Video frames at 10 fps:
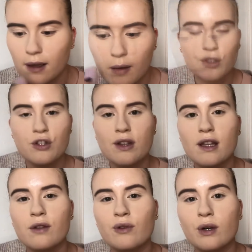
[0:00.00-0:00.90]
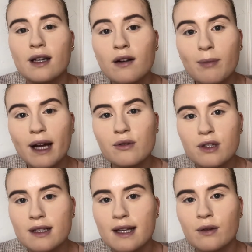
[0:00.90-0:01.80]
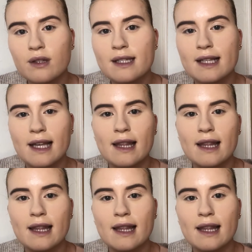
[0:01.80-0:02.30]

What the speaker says: And once you think you've got enough powder sitting on the skin,